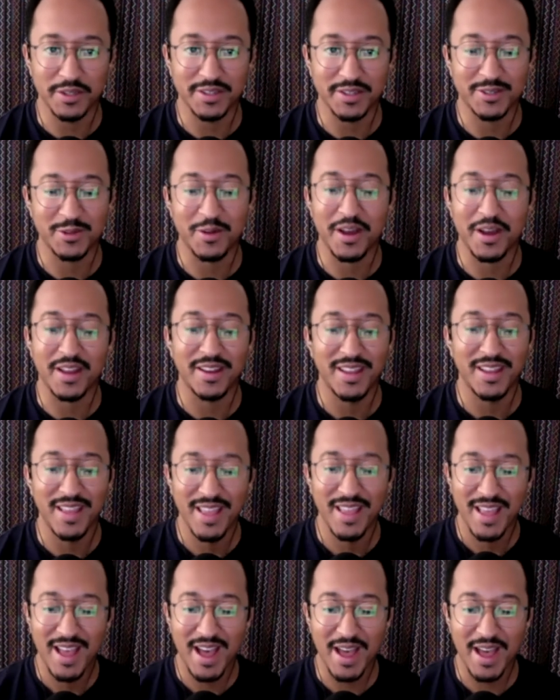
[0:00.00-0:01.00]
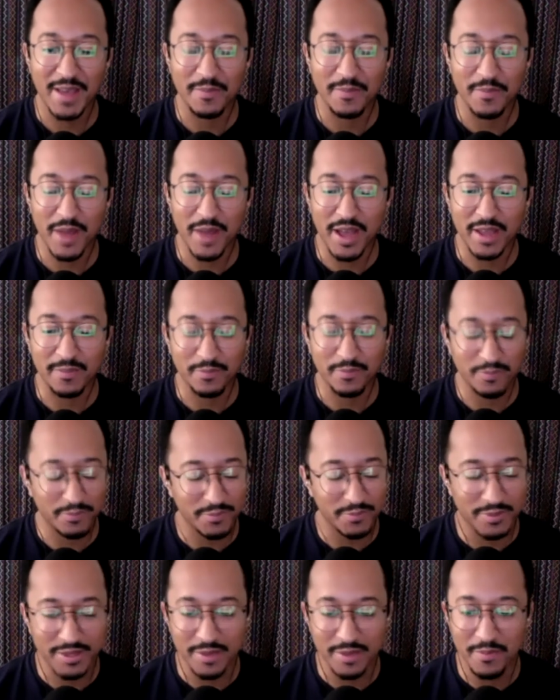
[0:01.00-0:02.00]
So I, I, I
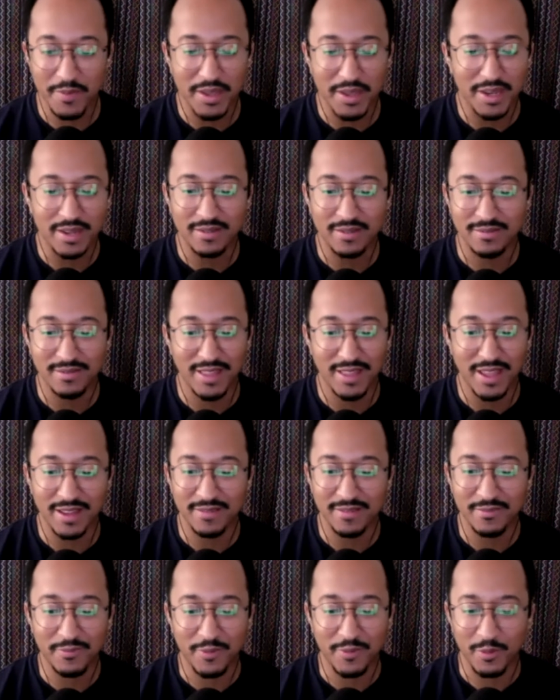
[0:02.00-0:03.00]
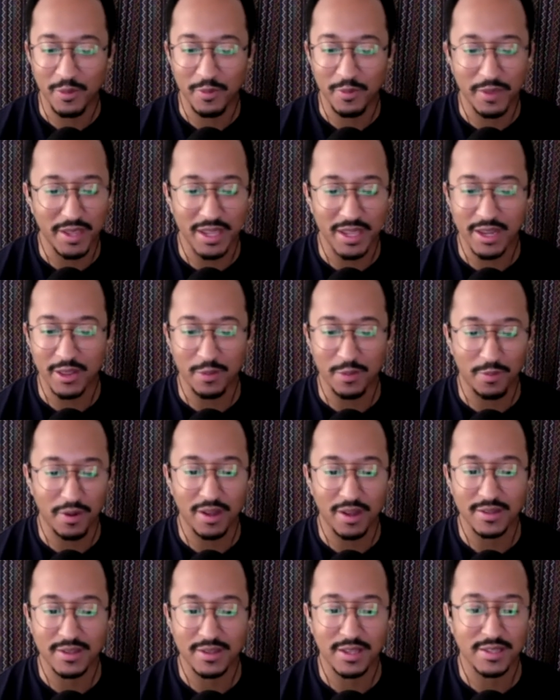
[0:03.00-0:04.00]
committed that from the beginning of the
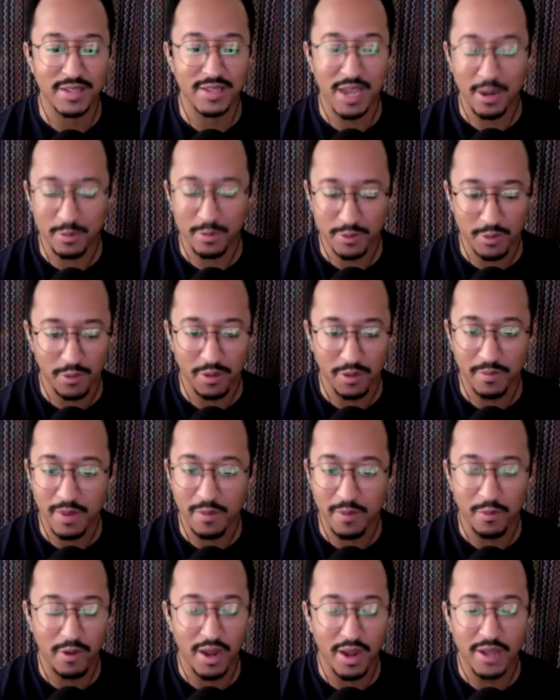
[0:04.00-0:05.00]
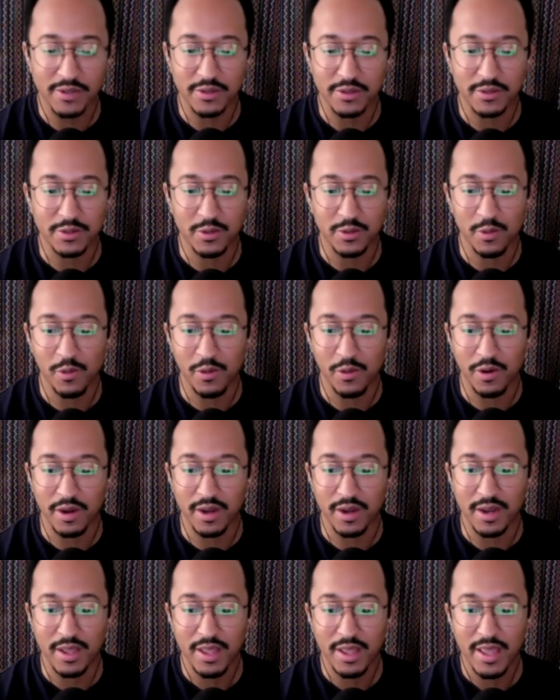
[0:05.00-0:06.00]
process, I was going to memorize the score,
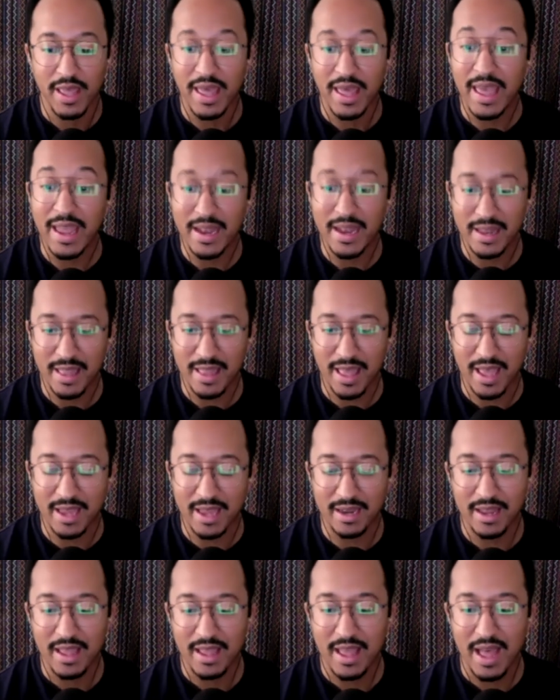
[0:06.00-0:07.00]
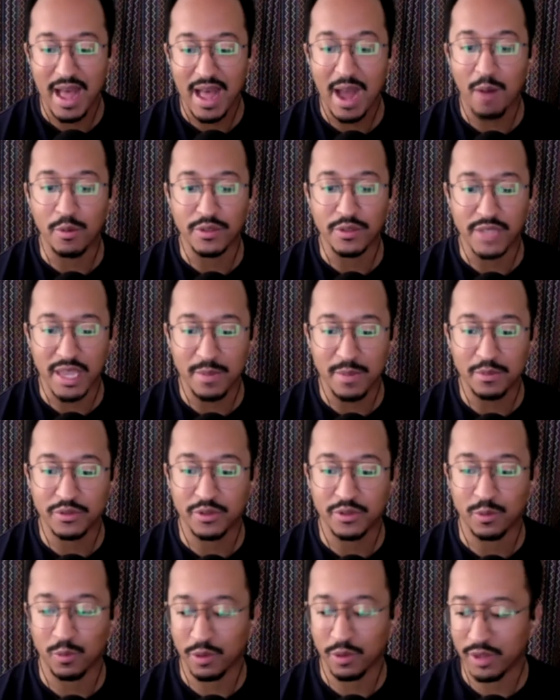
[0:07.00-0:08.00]
and in that, I was able to
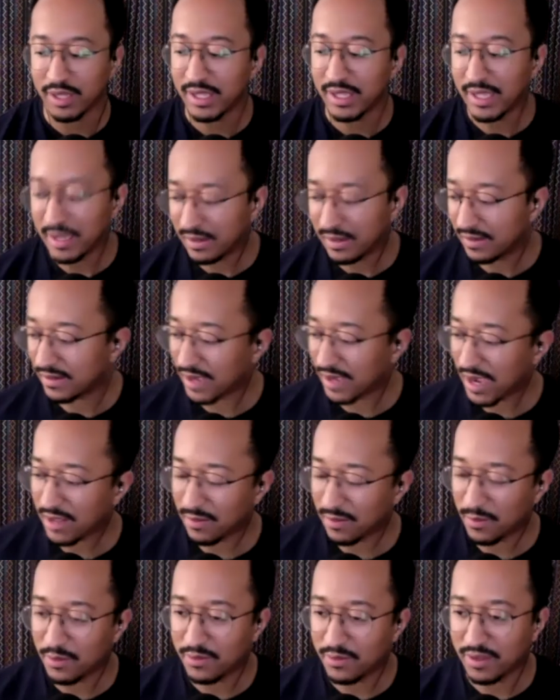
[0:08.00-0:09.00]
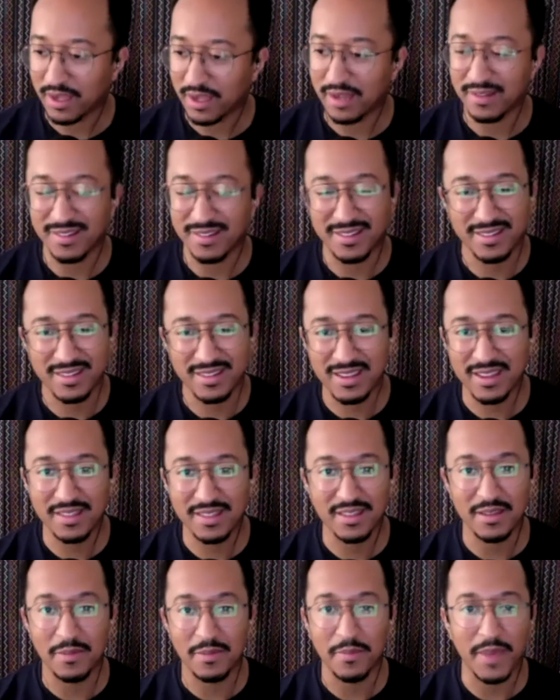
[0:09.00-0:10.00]
really get inside the music and see
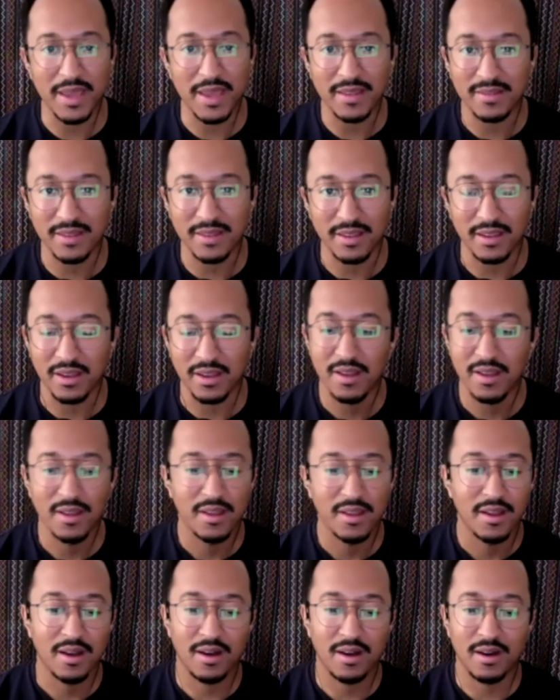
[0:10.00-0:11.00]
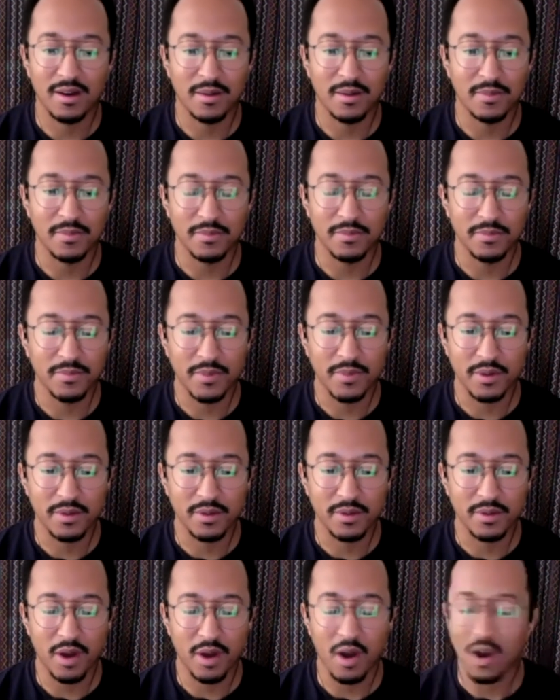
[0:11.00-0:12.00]
the amazing um,
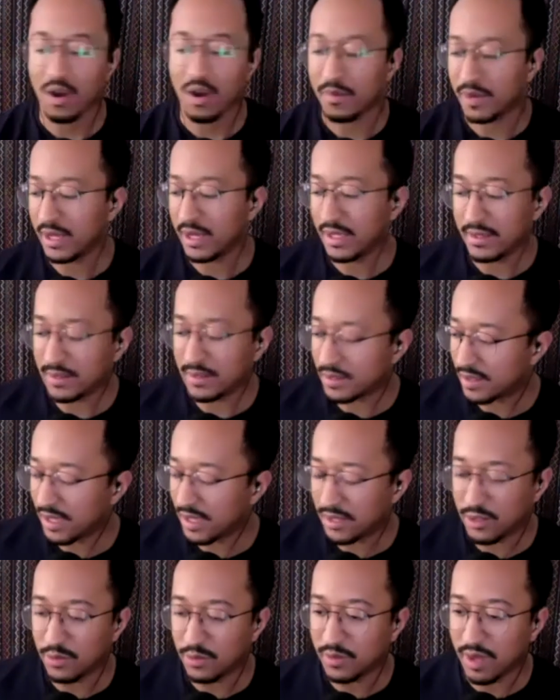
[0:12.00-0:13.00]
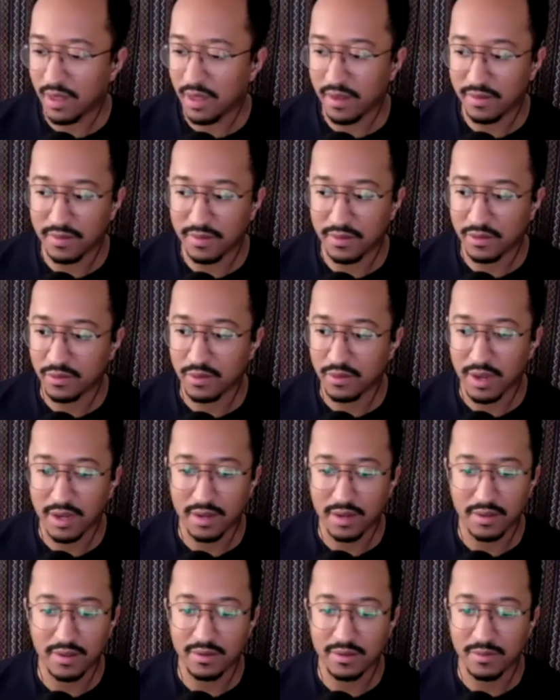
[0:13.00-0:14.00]
harmonies that Duke Ellington
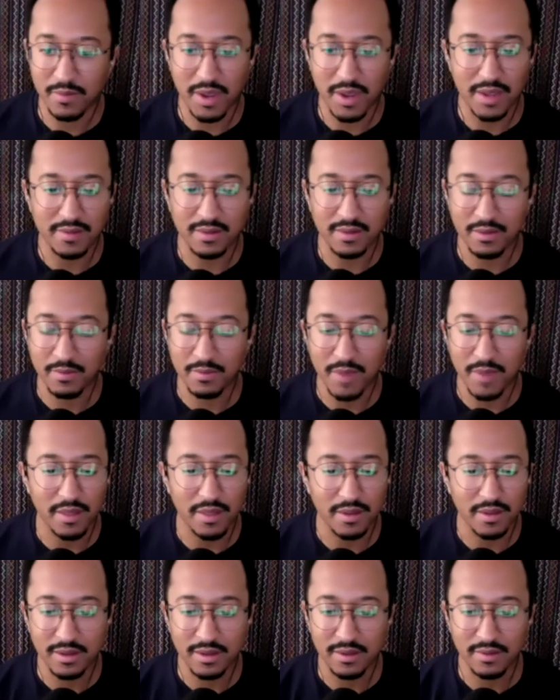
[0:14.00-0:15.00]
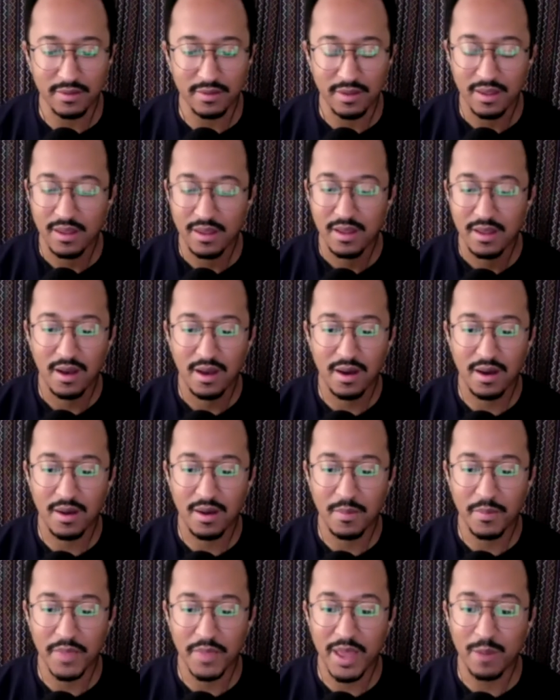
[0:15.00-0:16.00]
created, these amazing melodies
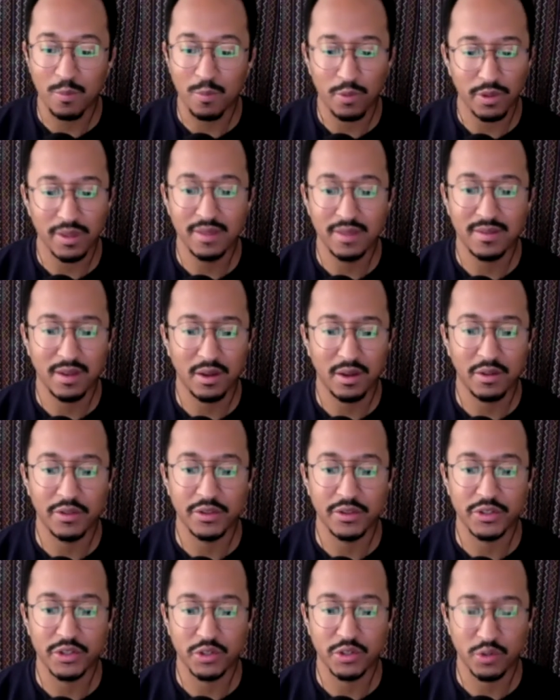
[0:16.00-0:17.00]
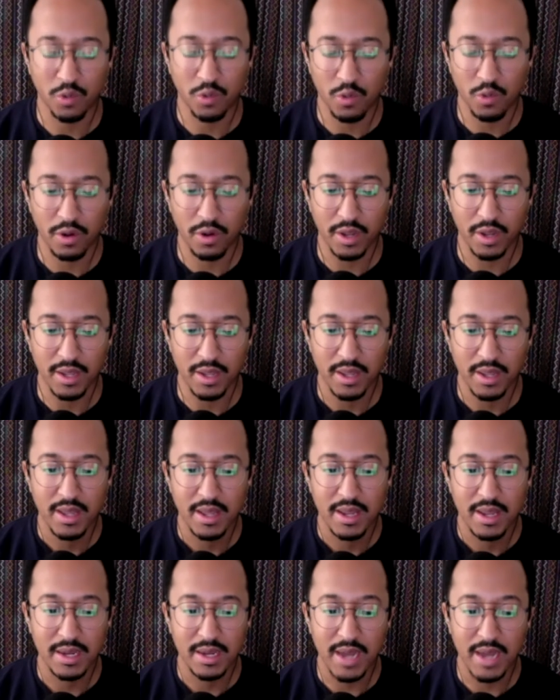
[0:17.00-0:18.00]
um, that really tell the story
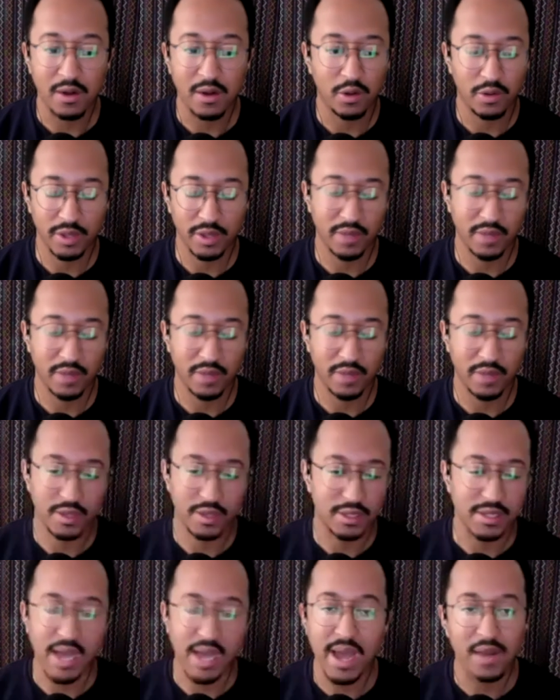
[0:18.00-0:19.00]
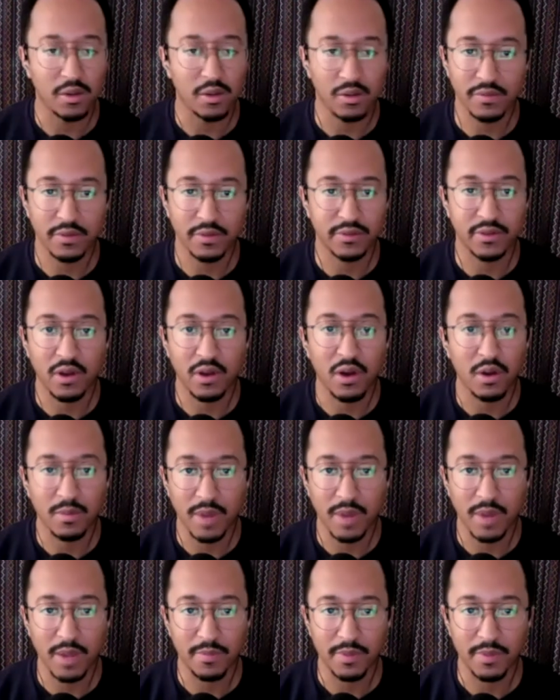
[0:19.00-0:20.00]
not only of what the title of the song
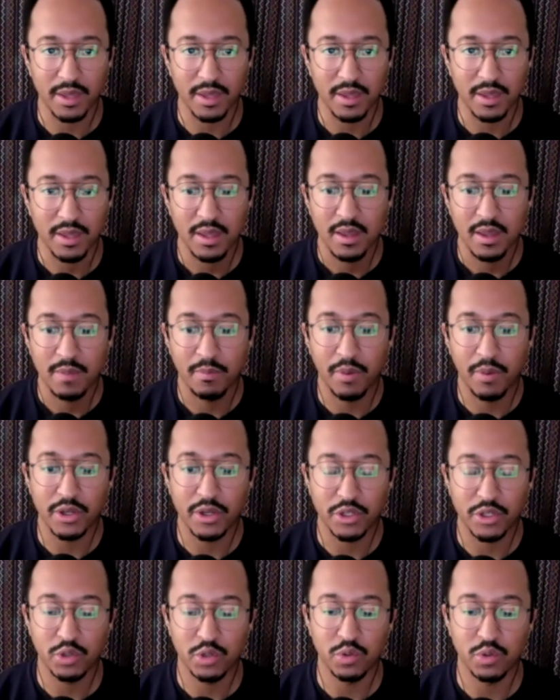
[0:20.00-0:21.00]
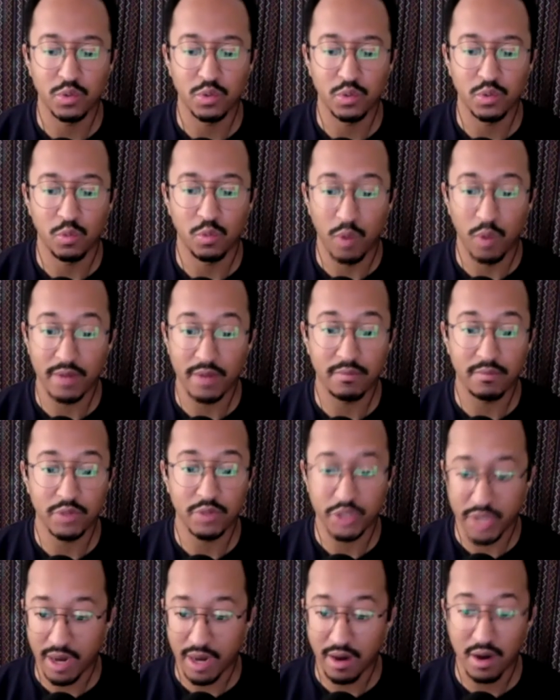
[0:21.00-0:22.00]
might be, but to what
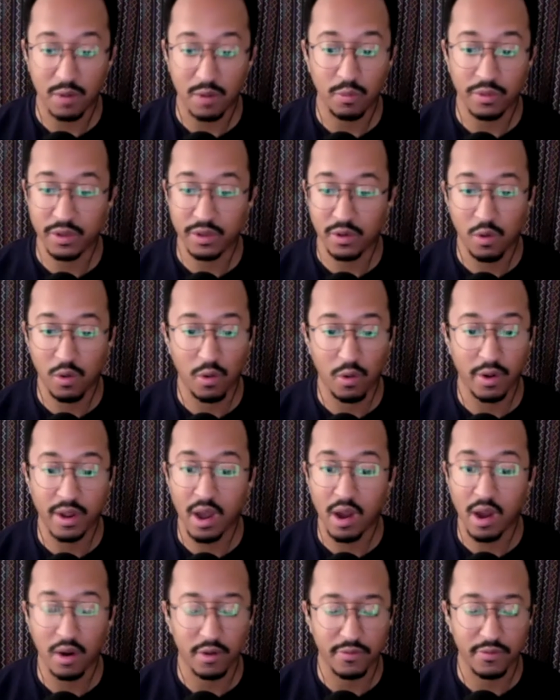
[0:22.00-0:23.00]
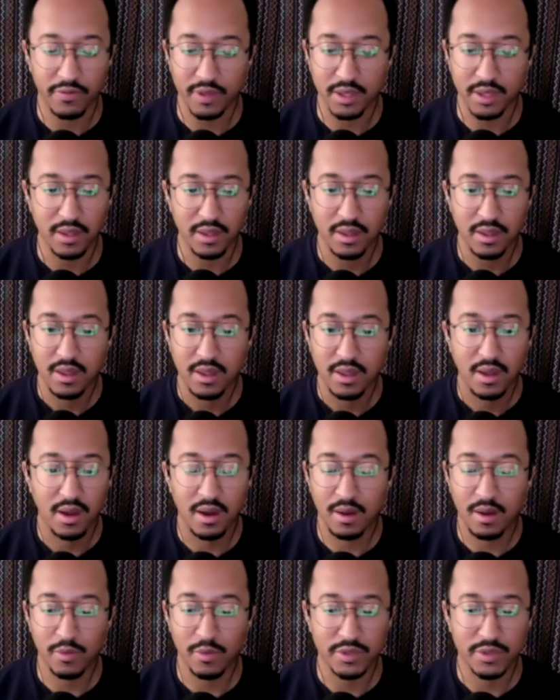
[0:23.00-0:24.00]
Jared with the choreography
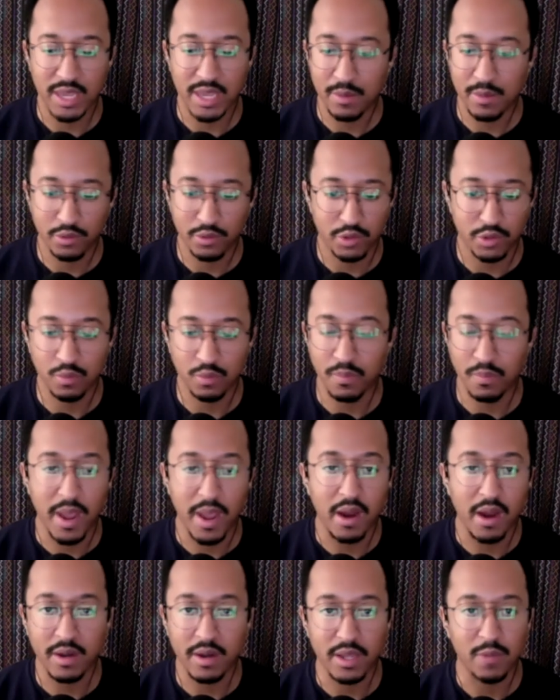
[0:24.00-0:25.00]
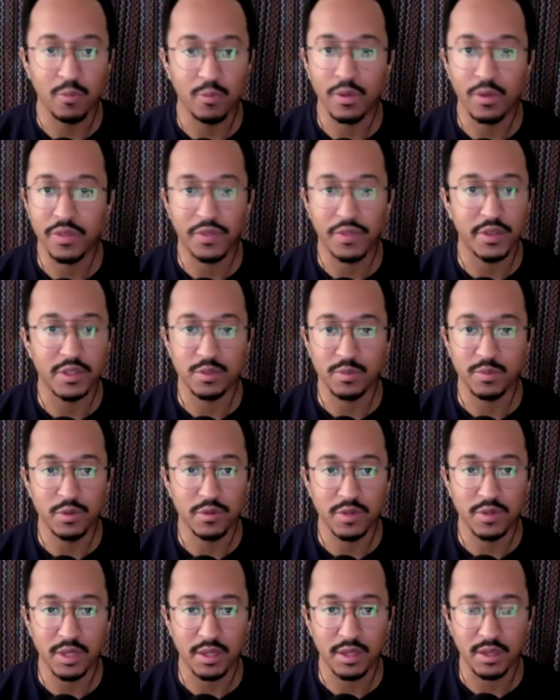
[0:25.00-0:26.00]
um, was able to marry with this music.